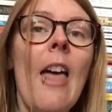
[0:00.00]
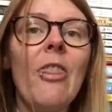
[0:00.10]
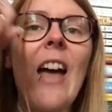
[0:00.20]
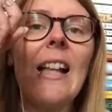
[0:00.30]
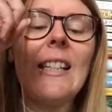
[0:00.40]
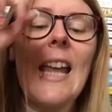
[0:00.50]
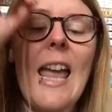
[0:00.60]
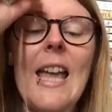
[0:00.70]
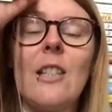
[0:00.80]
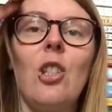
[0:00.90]
That's
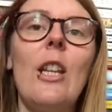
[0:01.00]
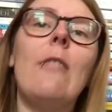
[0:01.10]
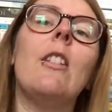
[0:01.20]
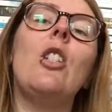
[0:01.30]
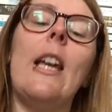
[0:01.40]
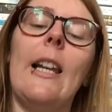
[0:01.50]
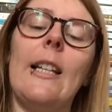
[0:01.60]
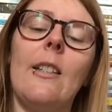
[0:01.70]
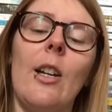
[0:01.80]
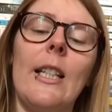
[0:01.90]
it, shouted Yill
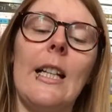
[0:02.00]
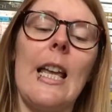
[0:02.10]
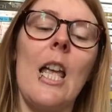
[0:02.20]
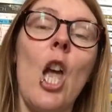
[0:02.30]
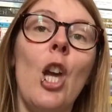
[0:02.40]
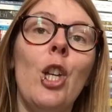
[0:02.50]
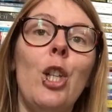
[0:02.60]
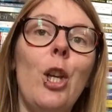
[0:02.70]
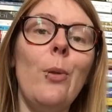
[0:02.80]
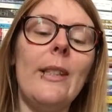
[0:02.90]
excitedly.
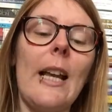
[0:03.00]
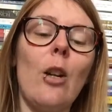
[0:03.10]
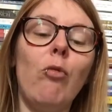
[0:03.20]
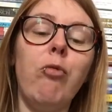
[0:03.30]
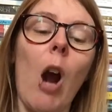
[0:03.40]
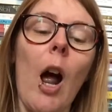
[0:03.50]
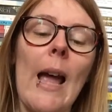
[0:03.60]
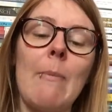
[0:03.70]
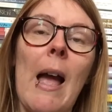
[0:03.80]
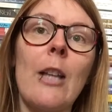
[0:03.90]
You said a
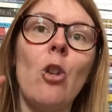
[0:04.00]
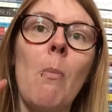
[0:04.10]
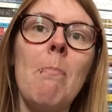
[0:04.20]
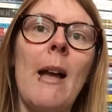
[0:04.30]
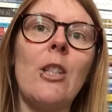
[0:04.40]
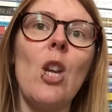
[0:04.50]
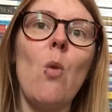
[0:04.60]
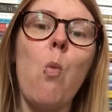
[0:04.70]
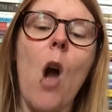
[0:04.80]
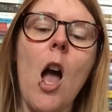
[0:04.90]
rhyme and your magic
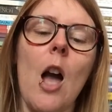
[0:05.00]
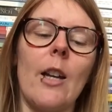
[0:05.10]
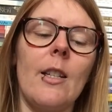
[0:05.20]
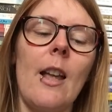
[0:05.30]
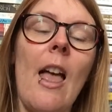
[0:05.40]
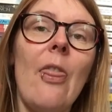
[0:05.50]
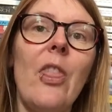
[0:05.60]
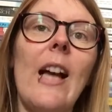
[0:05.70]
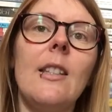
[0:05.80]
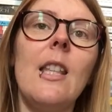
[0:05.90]
worked.
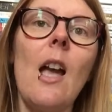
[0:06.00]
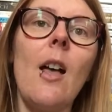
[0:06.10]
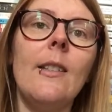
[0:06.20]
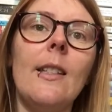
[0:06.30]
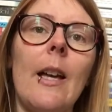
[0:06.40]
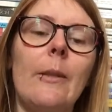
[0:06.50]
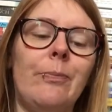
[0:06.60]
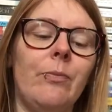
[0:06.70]
That's the answer.